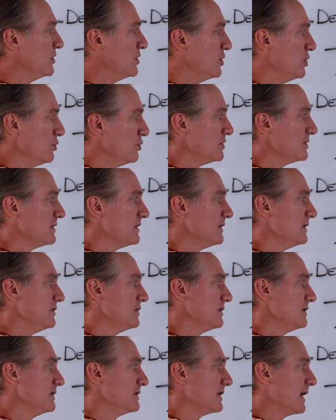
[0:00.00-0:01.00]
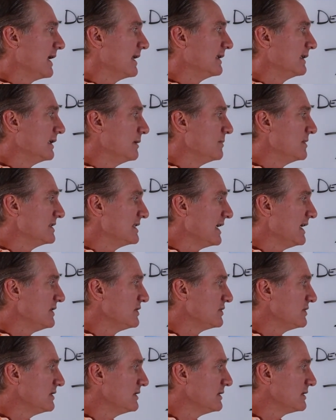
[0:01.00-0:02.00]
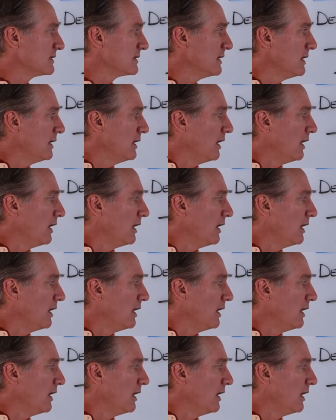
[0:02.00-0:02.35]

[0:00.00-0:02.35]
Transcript: Usages and limitations.